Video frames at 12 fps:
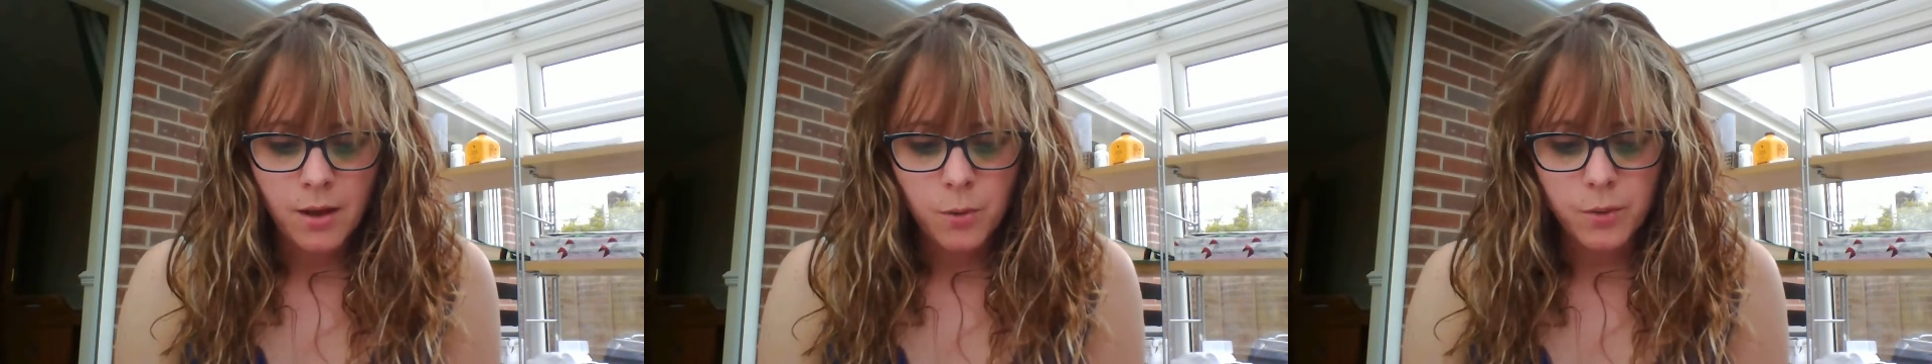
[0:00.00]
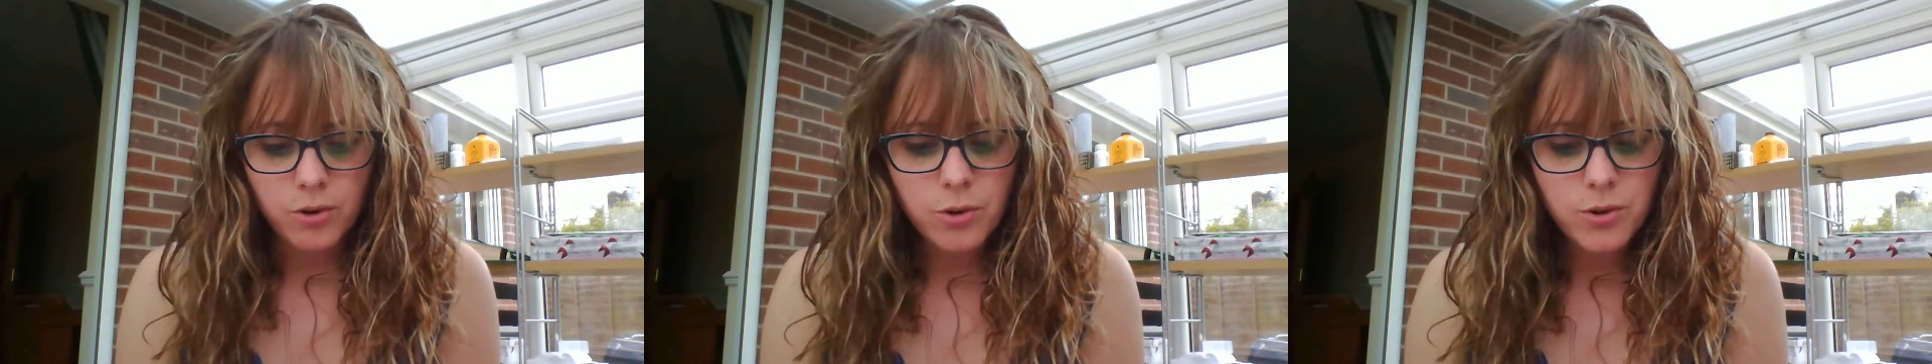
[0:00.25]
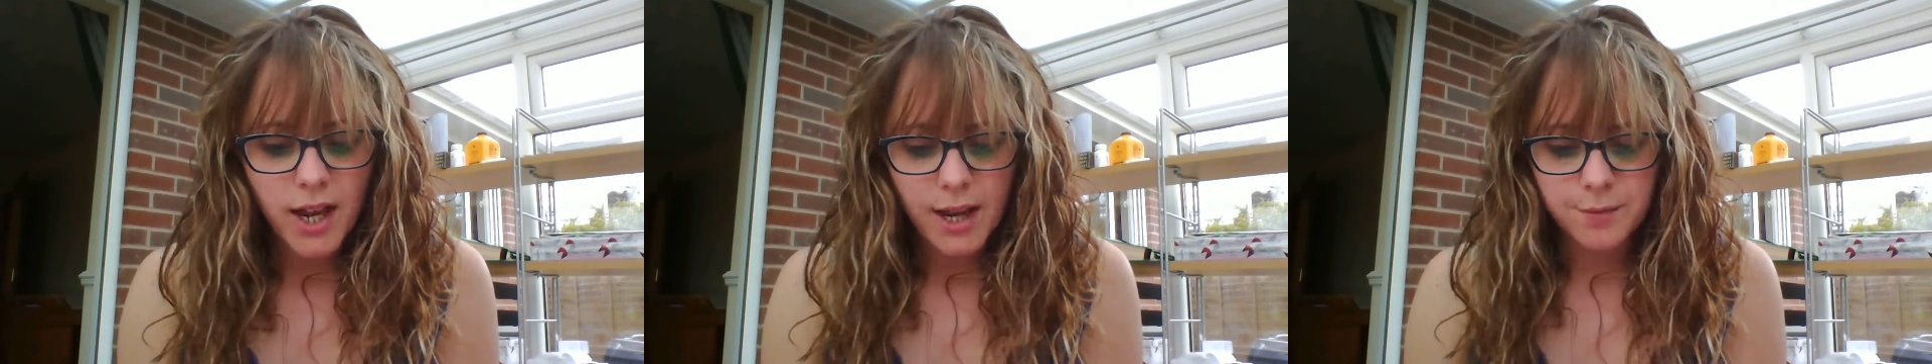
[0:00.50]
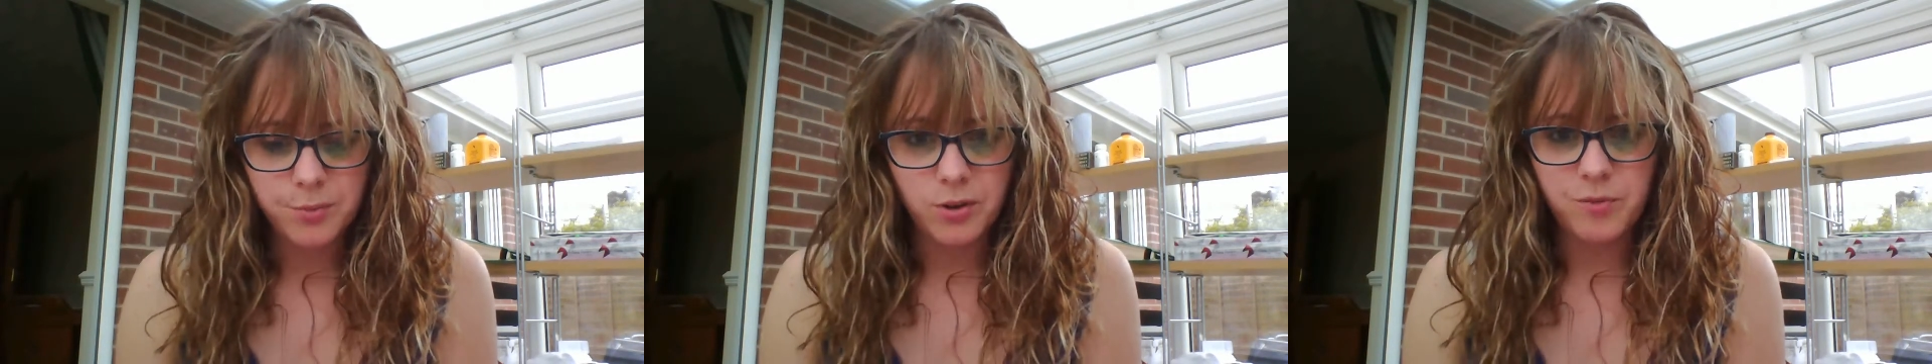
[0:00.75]
We're all
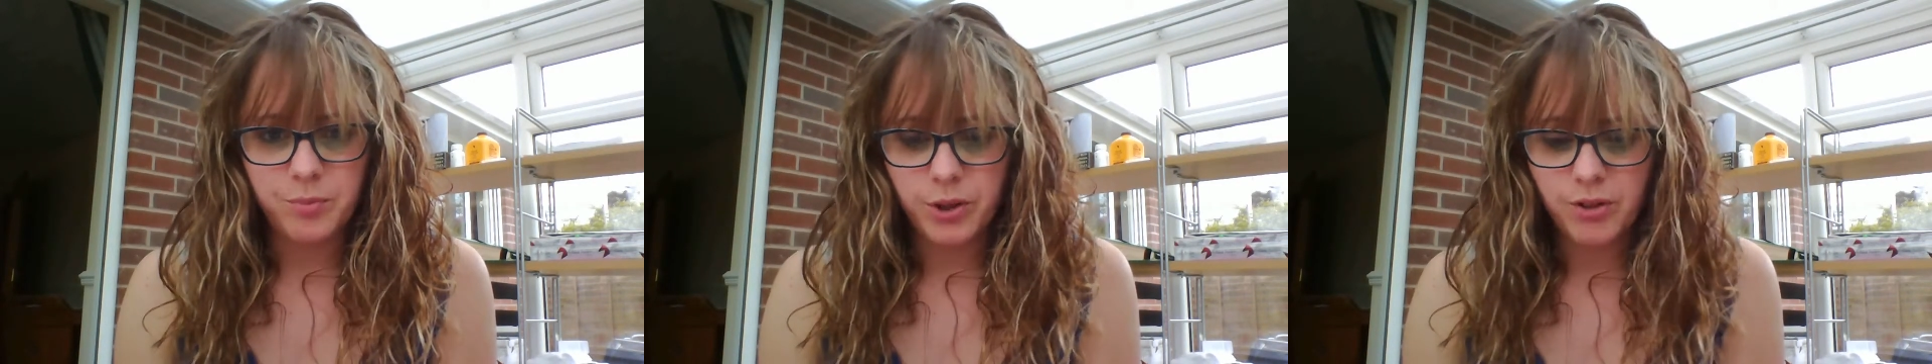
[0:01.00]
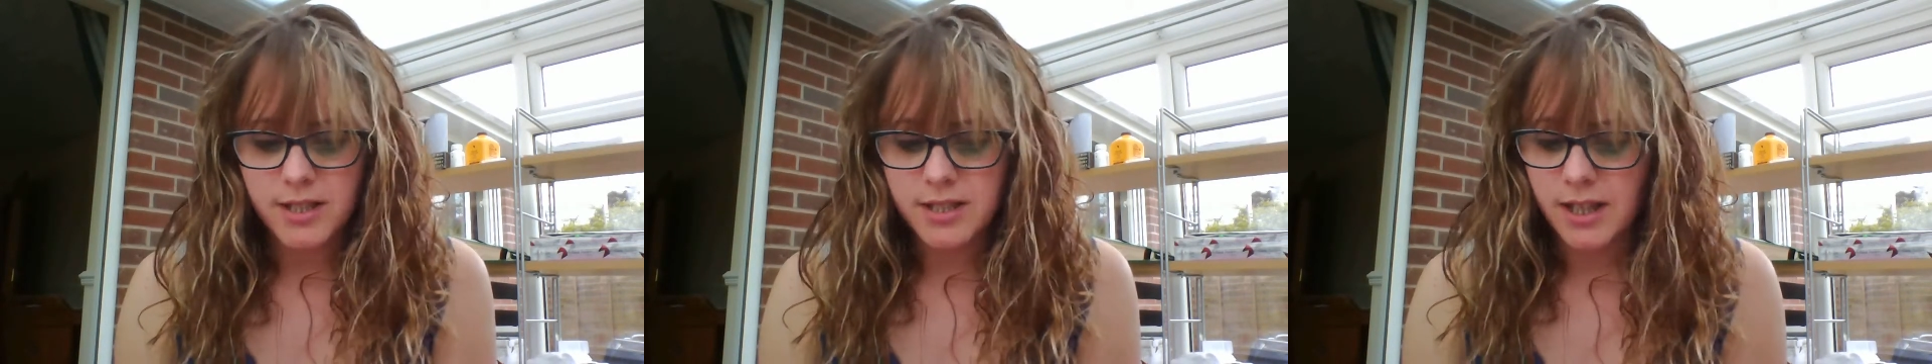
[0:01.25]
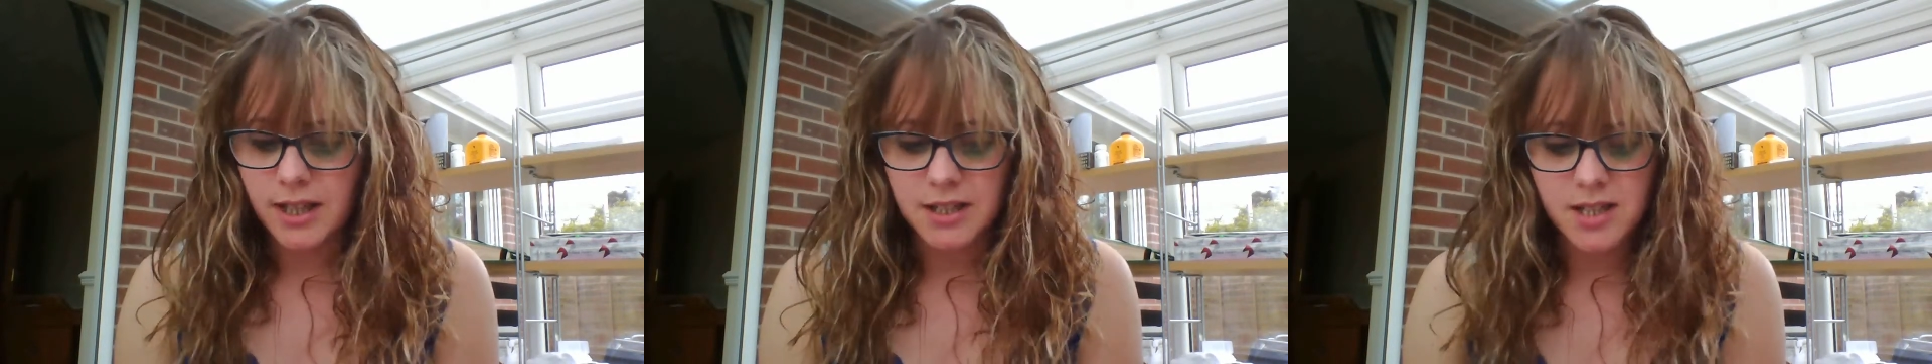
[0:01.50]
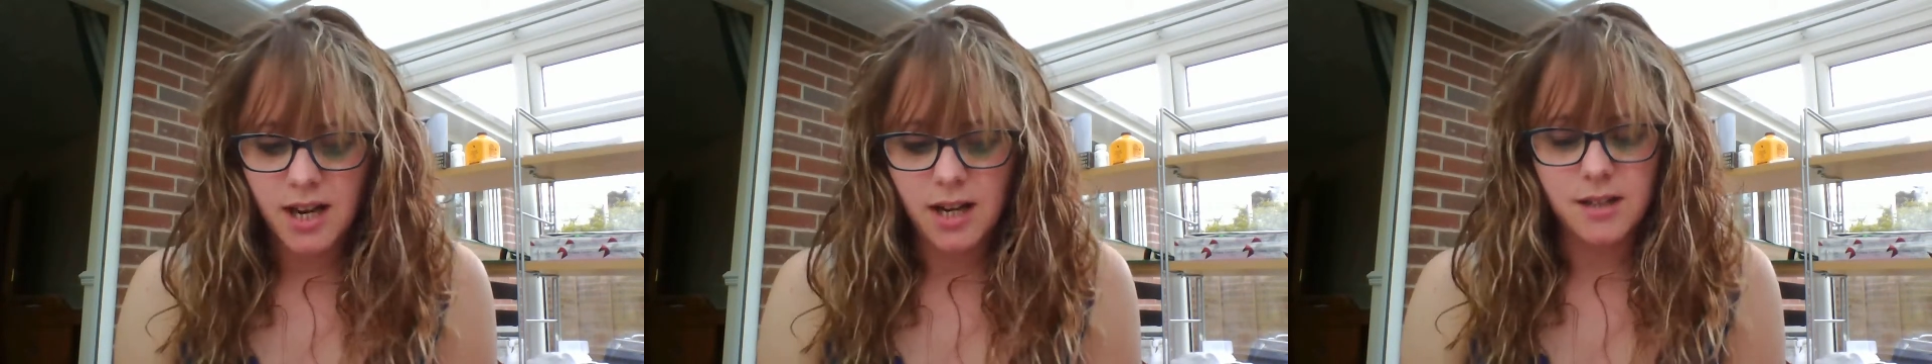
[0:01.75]
capable of progressing in
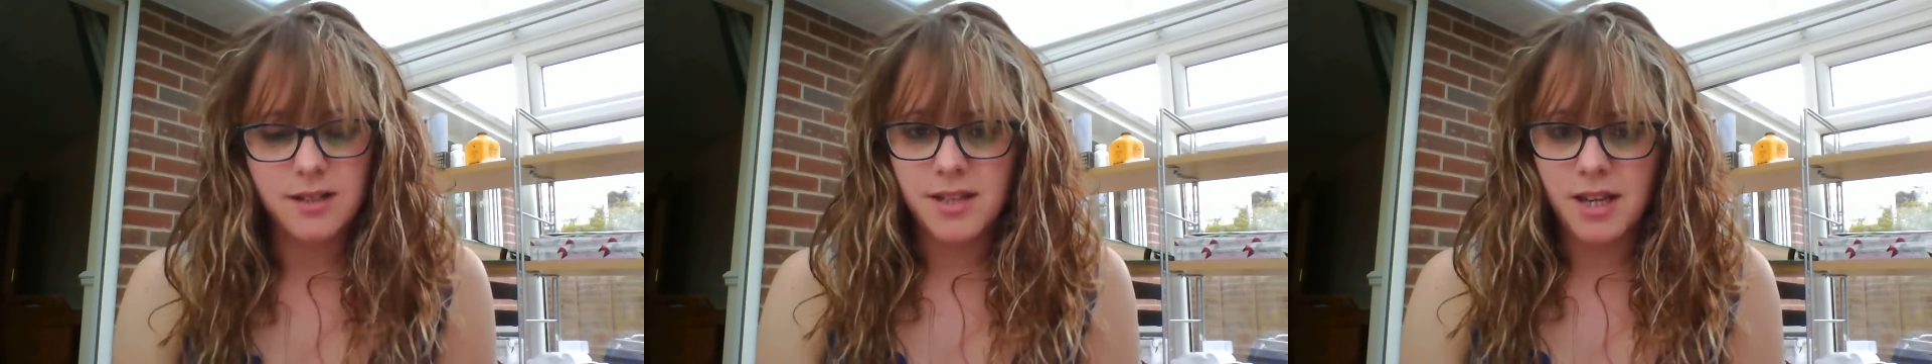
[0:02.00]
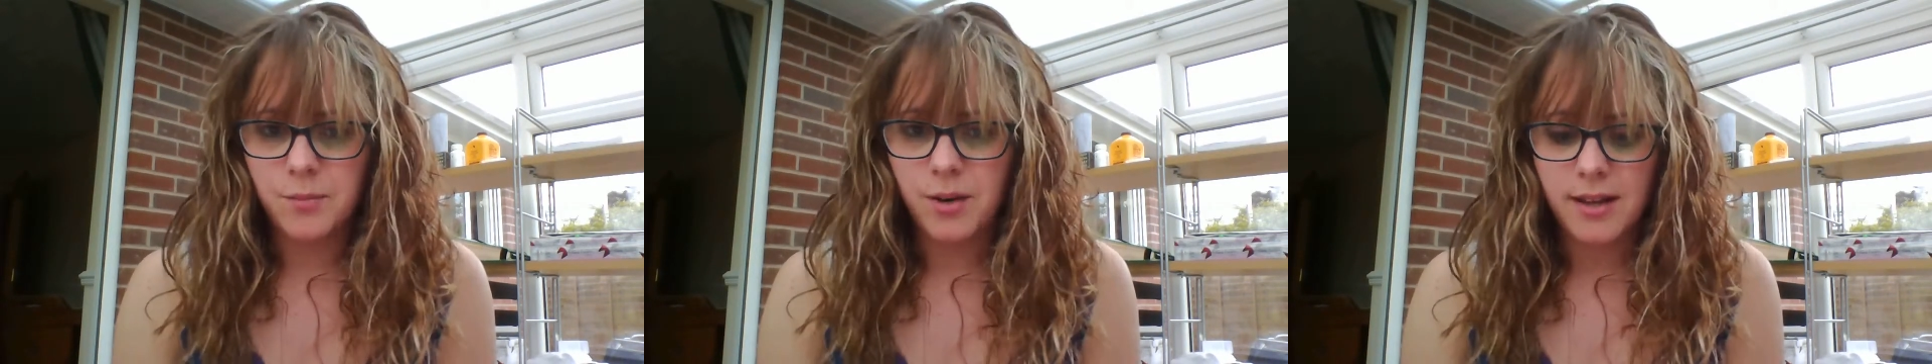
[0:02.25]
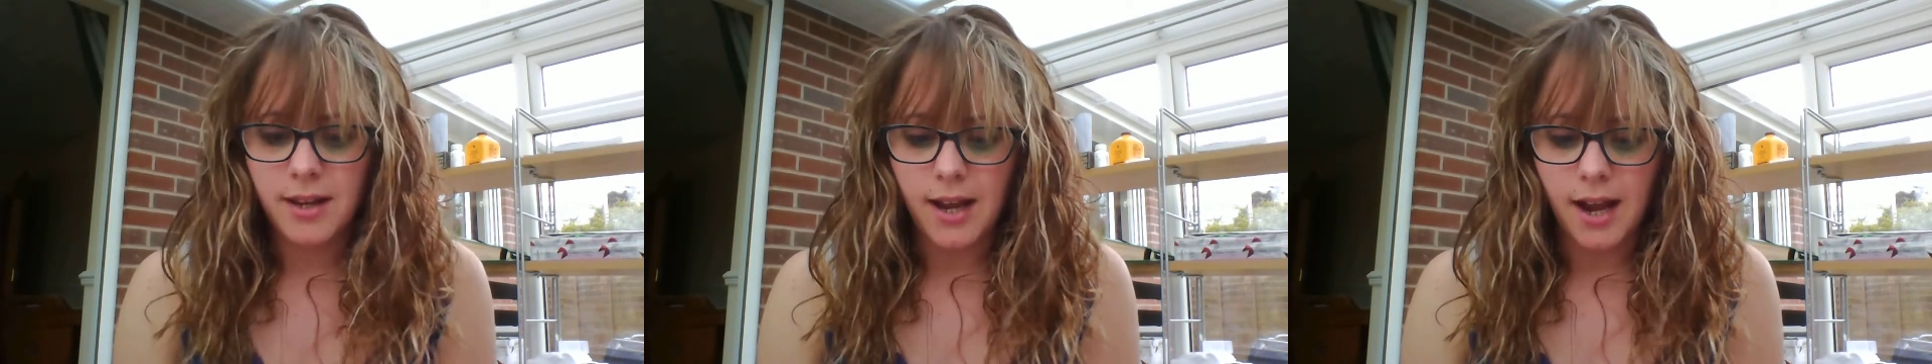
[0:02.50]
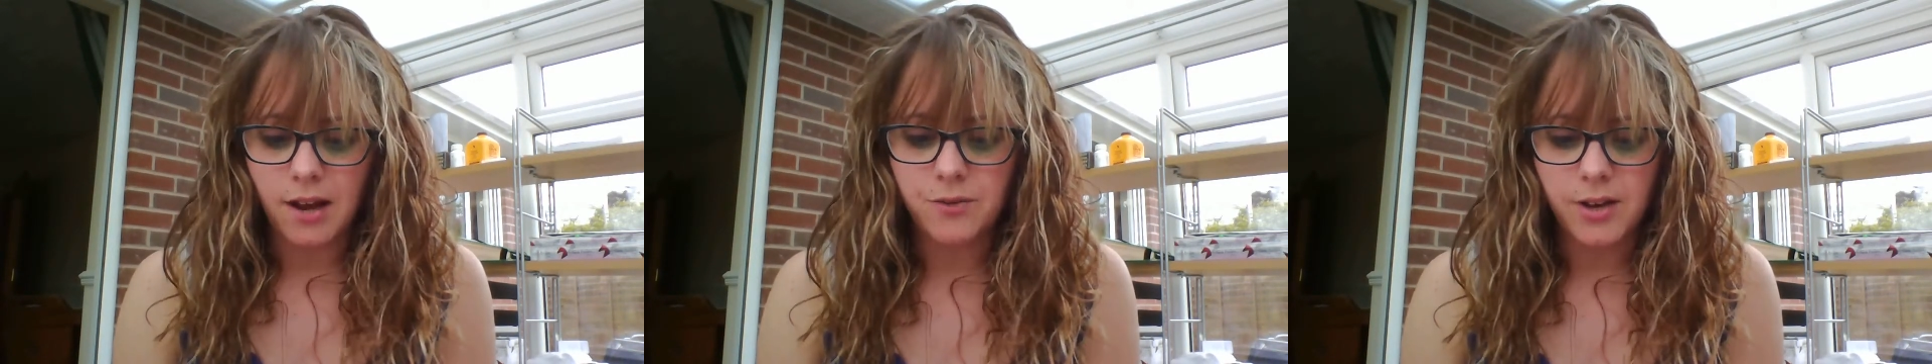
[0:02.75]
exactly the same way they
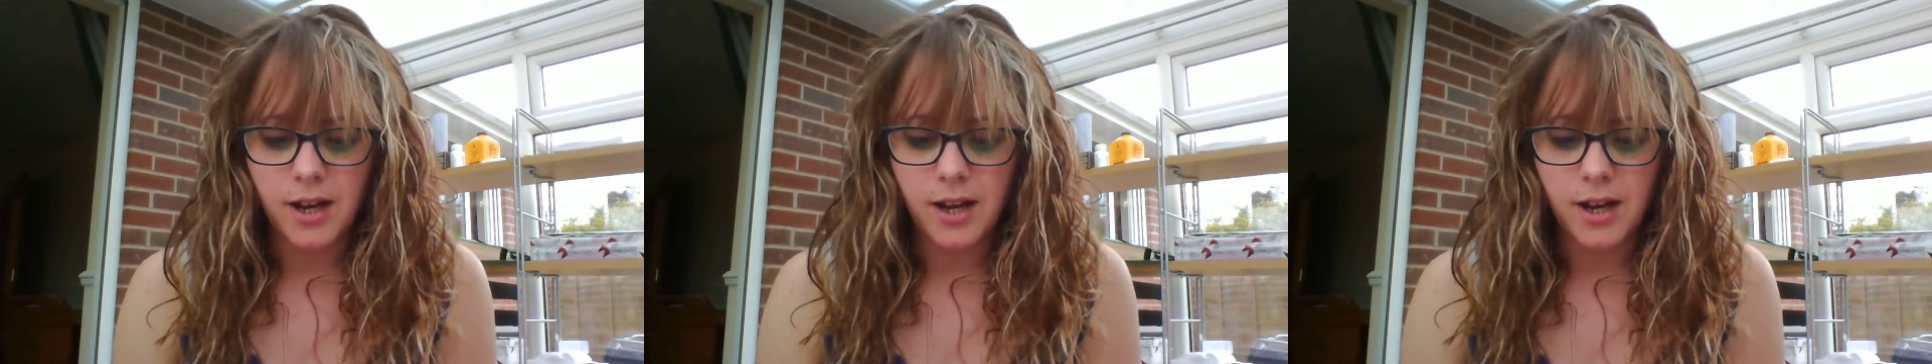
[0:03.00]
have,